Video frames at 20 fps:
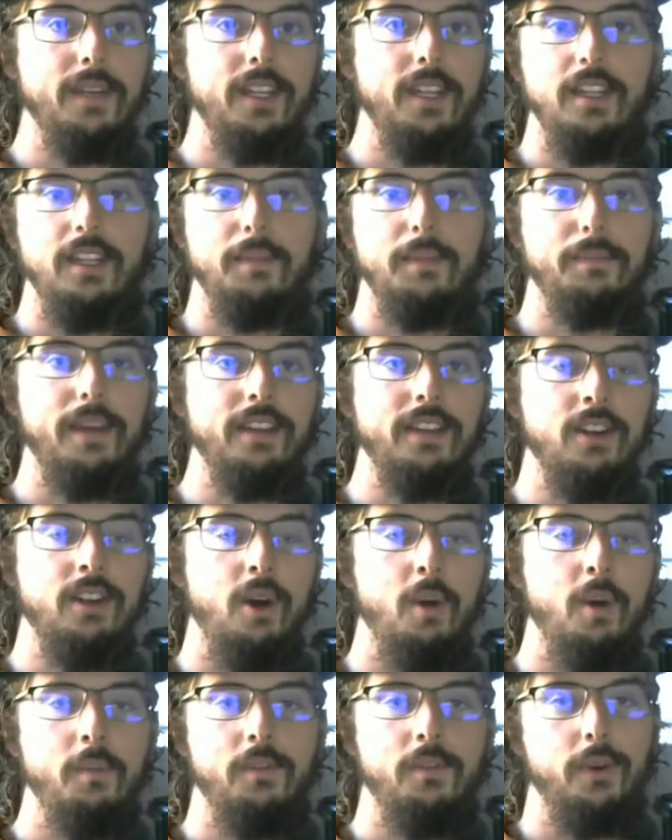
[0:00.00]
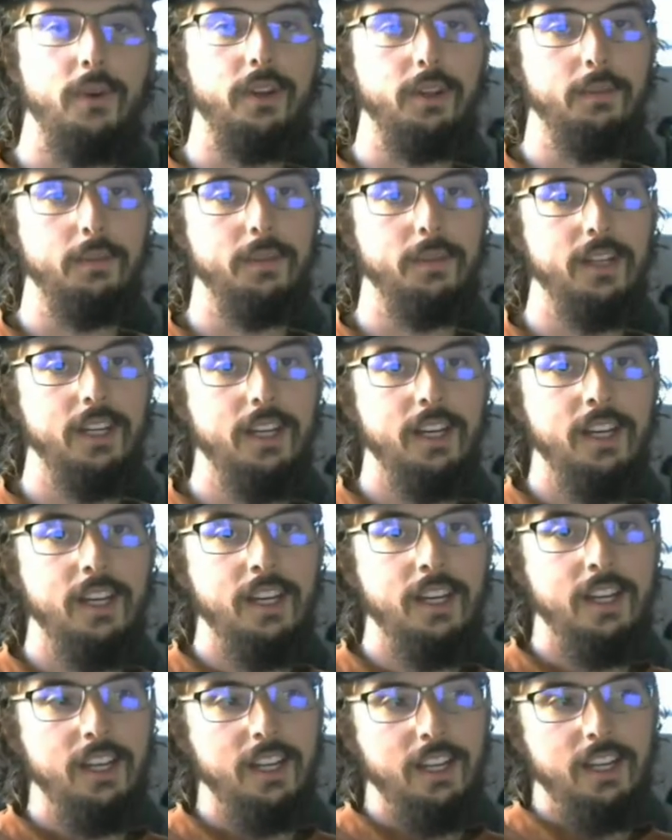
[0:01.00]
be the best home for
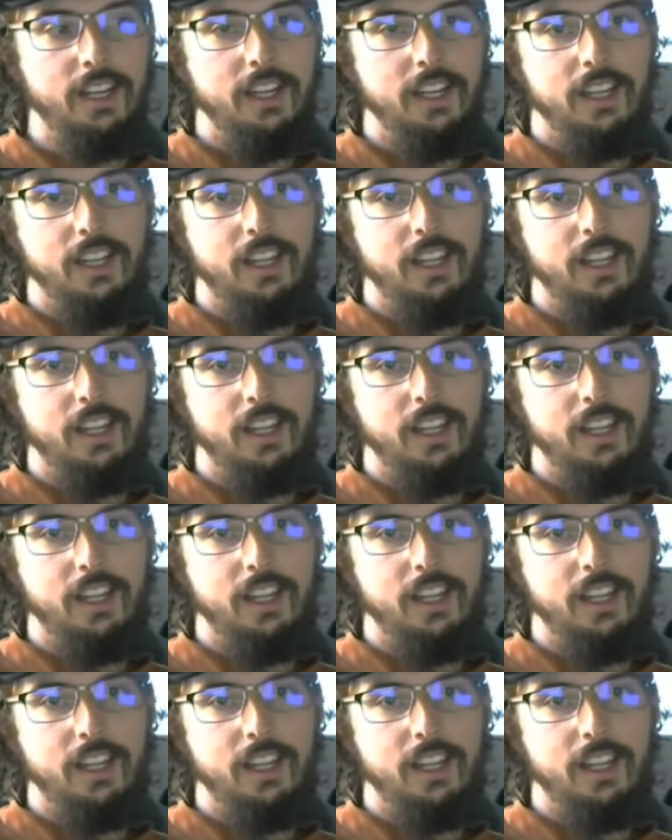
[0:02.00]
them.